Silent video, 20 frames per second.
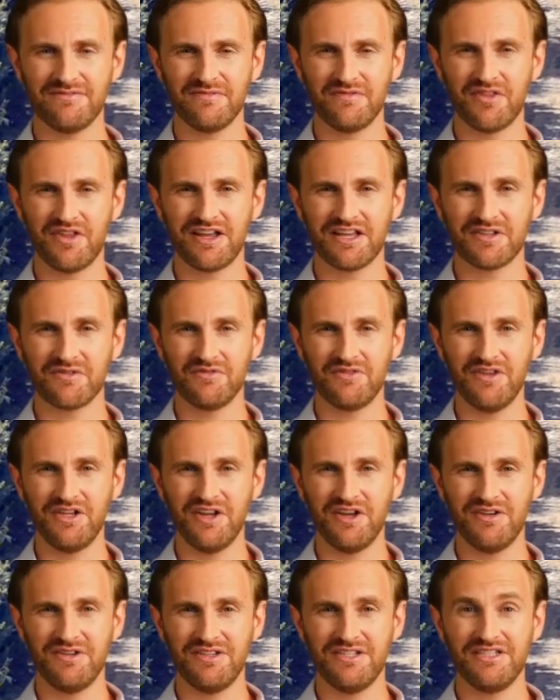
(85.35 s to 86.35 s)
burning
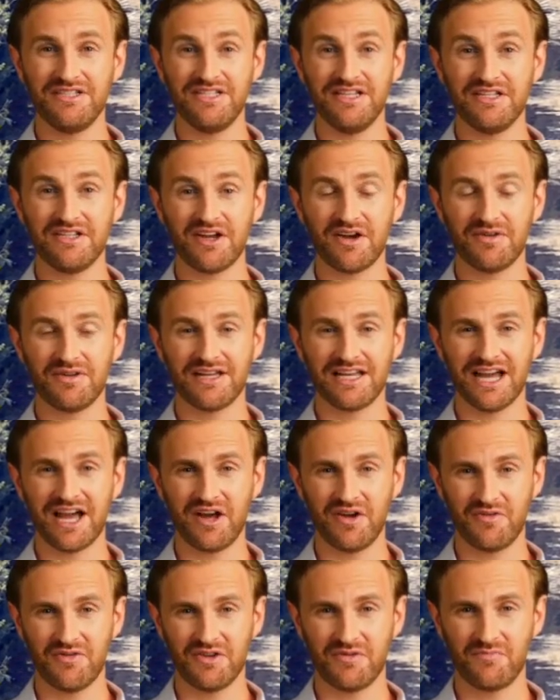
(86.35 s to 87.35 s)
300 to 600
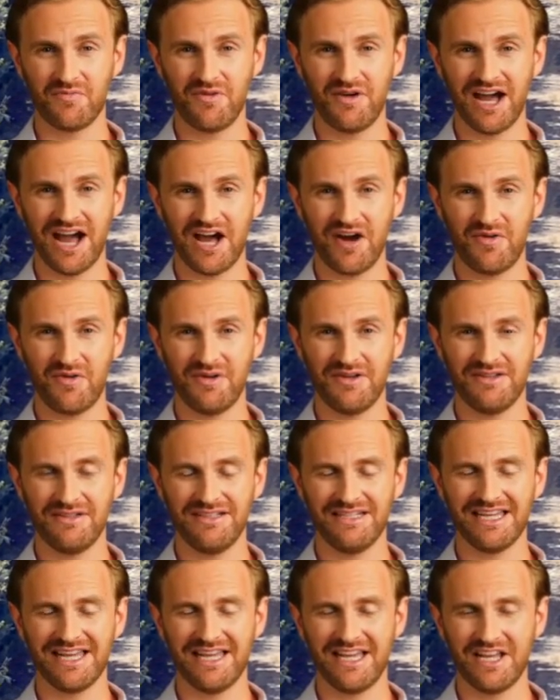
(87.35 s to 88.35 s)
calories per hour,
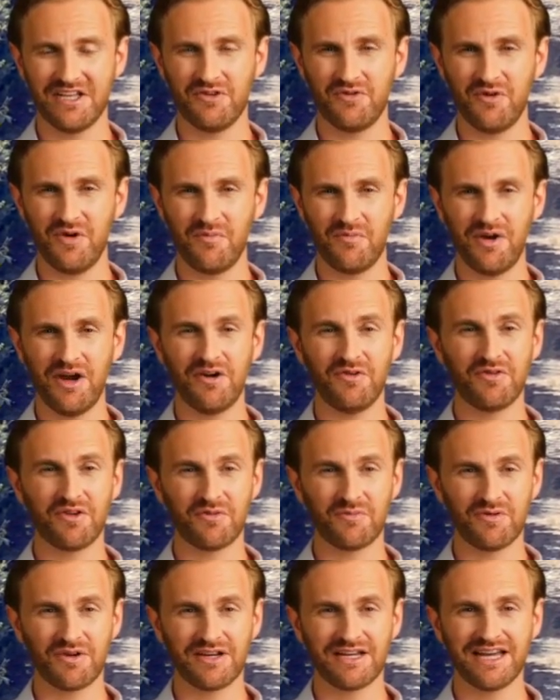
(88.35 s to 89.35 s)
akin to a
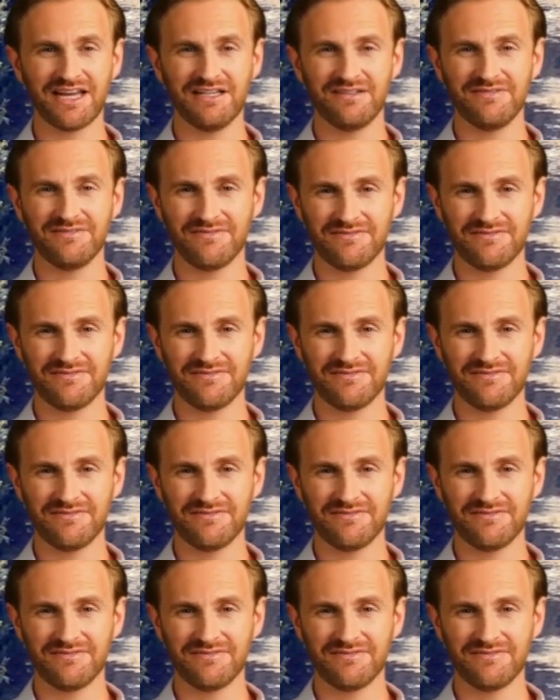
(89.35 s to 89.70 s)
moderate workout.